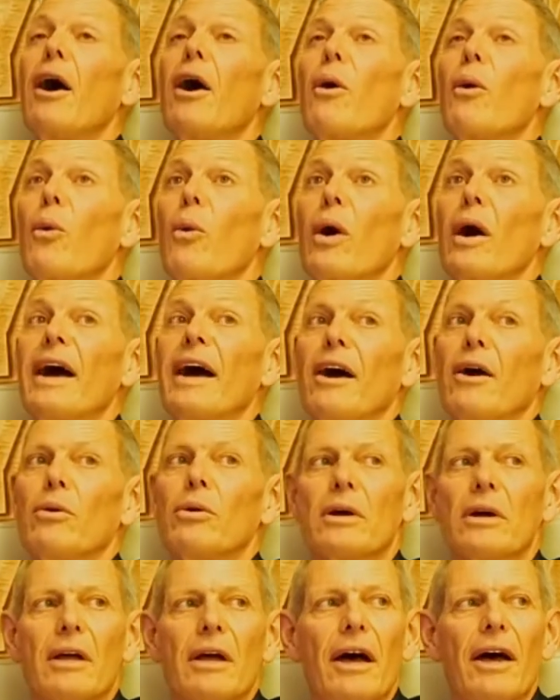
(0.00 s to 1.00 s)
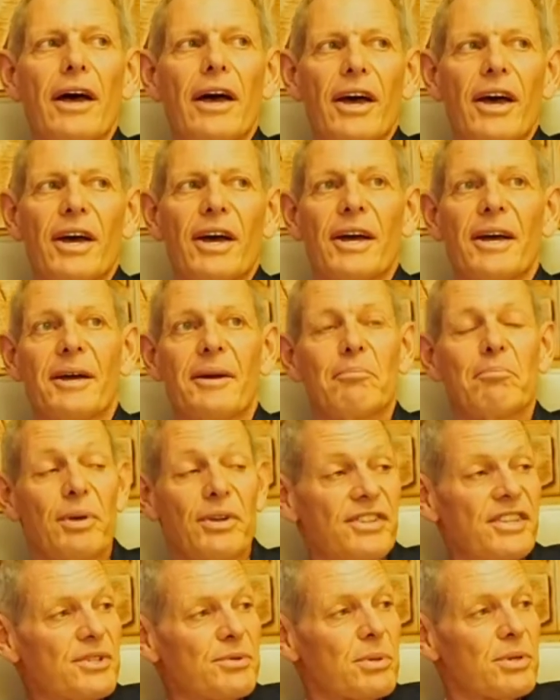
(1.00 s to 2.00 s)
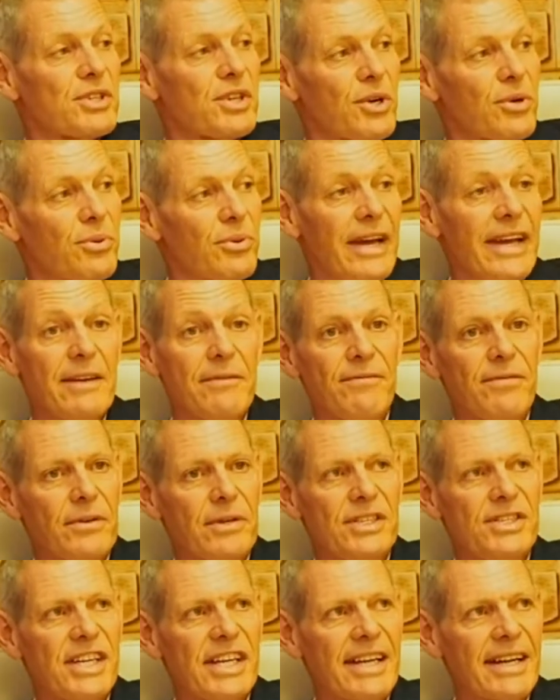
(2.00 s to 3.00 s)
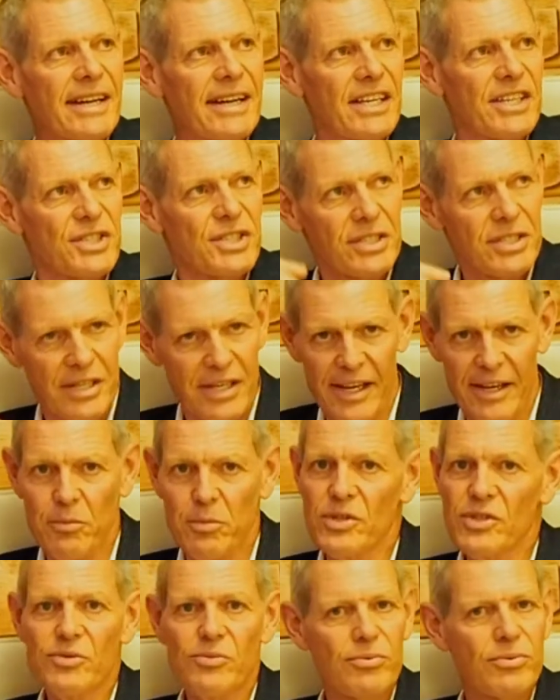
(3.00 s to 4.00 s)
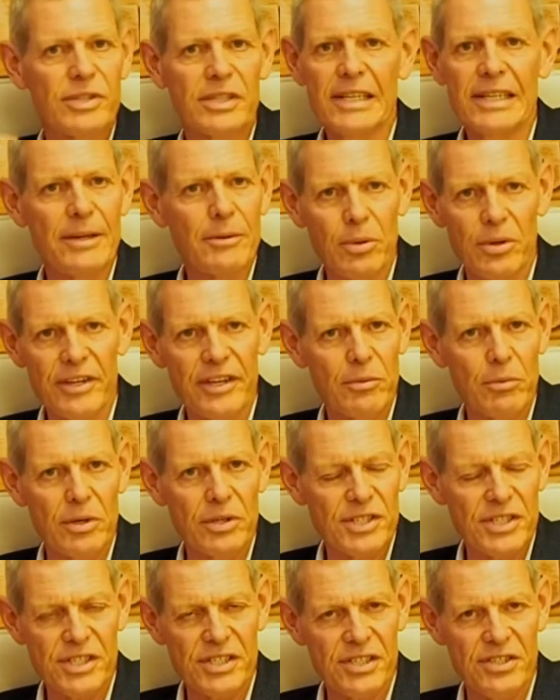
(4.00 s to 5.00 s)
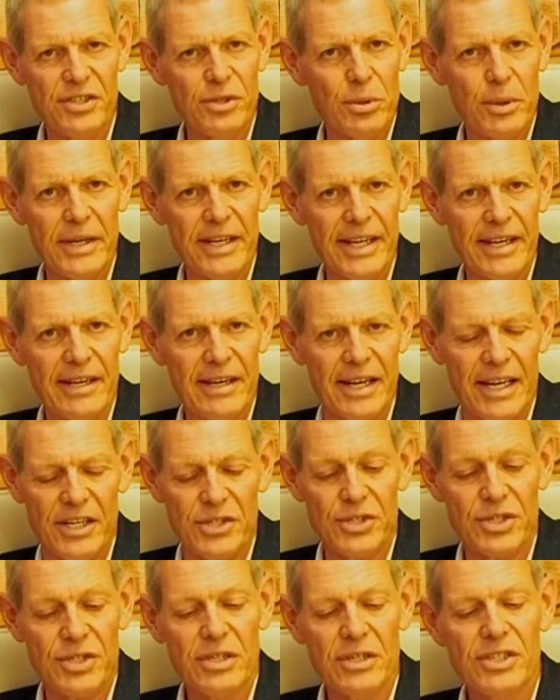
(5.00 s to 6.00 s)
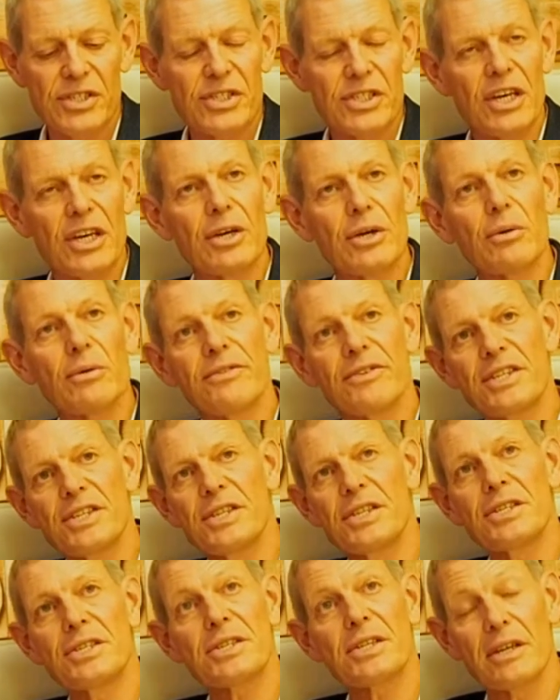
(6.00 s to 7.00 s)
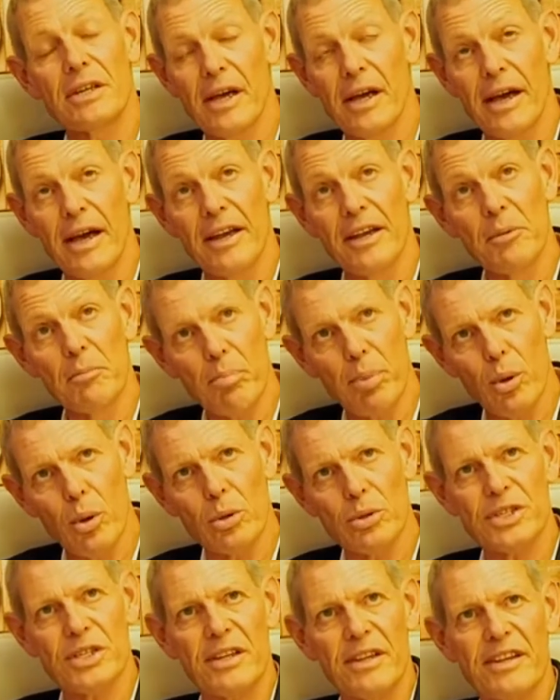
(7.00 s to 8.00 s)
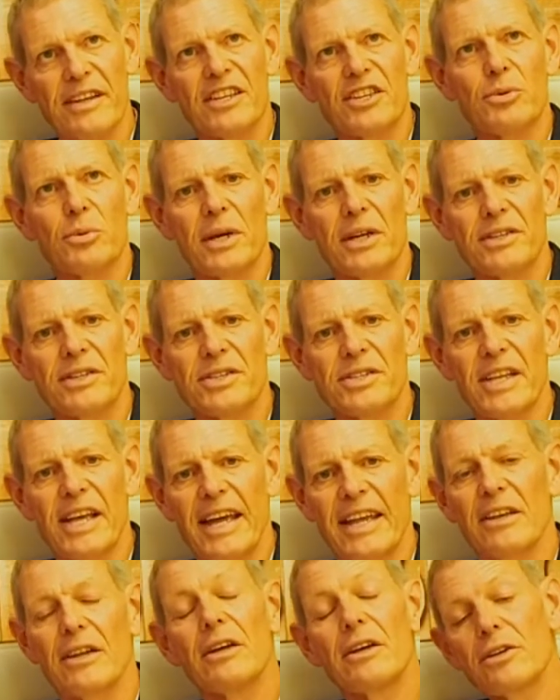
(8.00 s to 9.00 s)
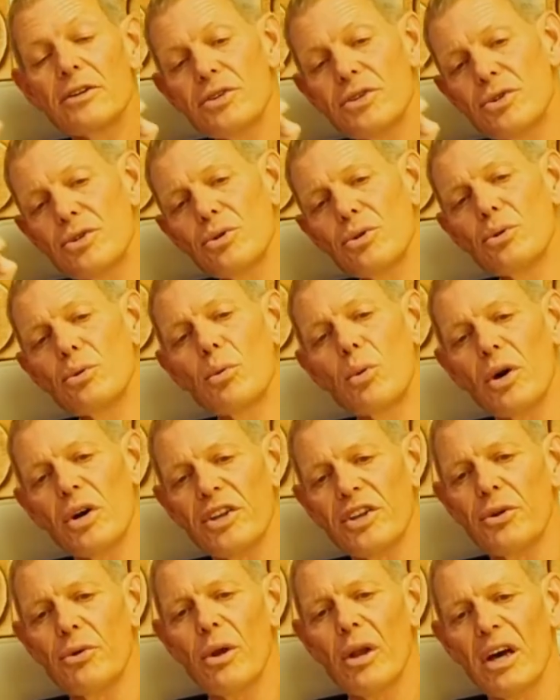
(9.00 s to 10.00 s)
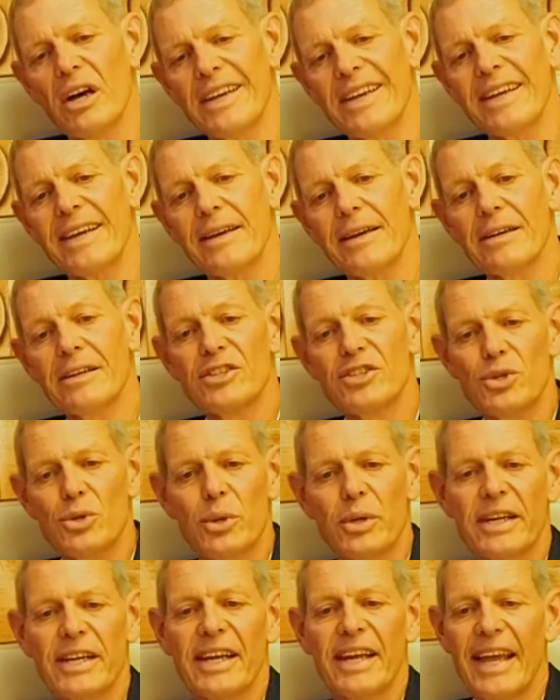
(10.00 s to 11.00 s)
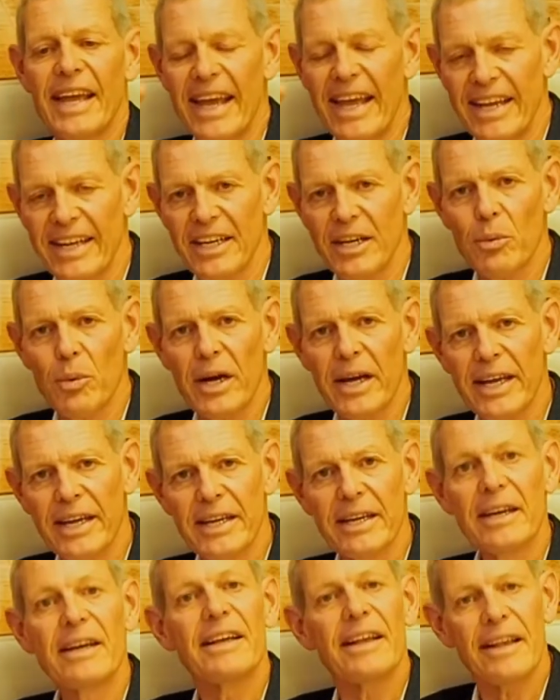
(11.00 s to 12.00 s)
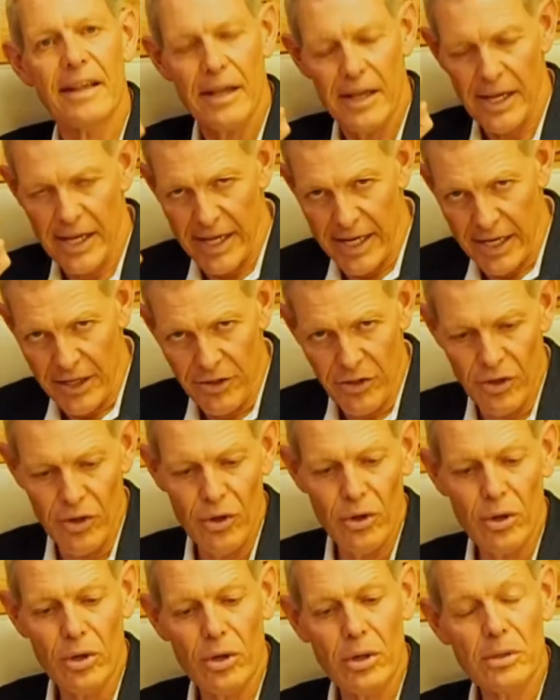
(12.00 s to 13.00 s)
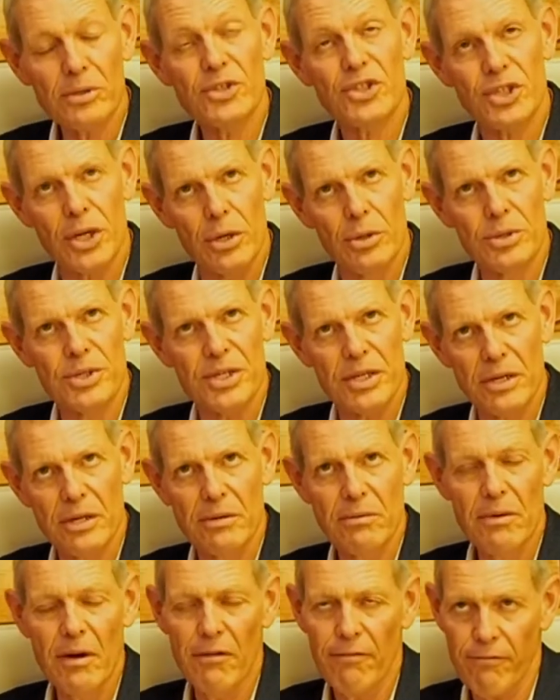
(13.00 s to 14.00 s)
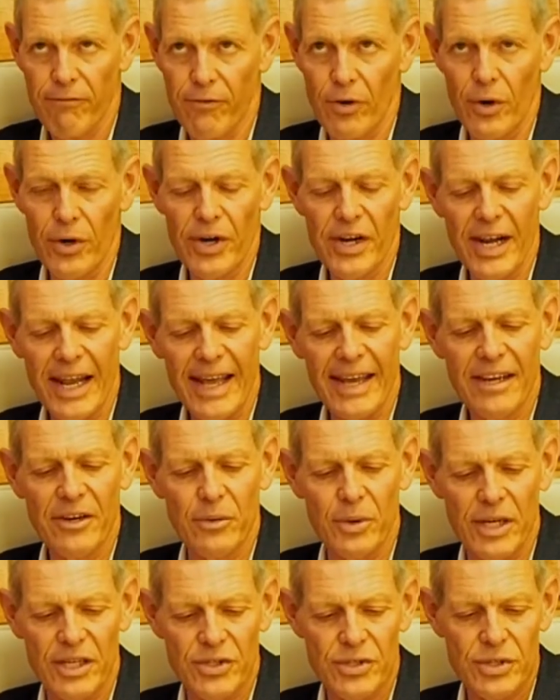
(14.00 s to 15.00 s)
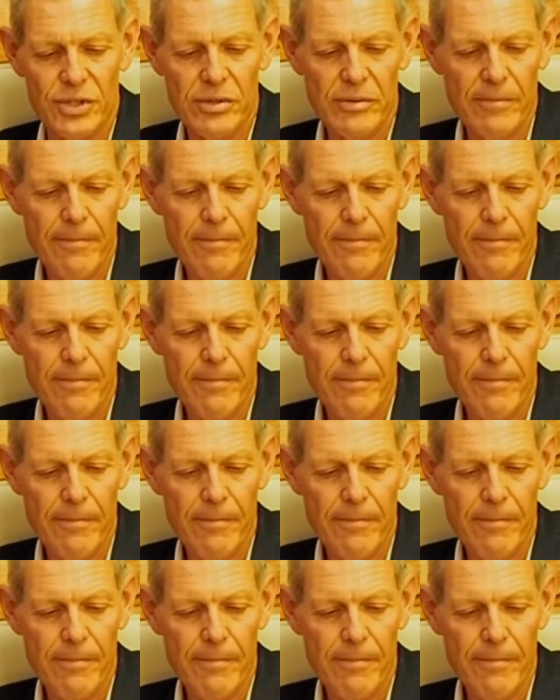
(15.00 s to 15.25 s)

Wow. But this was great for his English. It was really what he wanted to do in English. So this is an important thing to understand. Do what you like doing anyway in your chosen foreign language.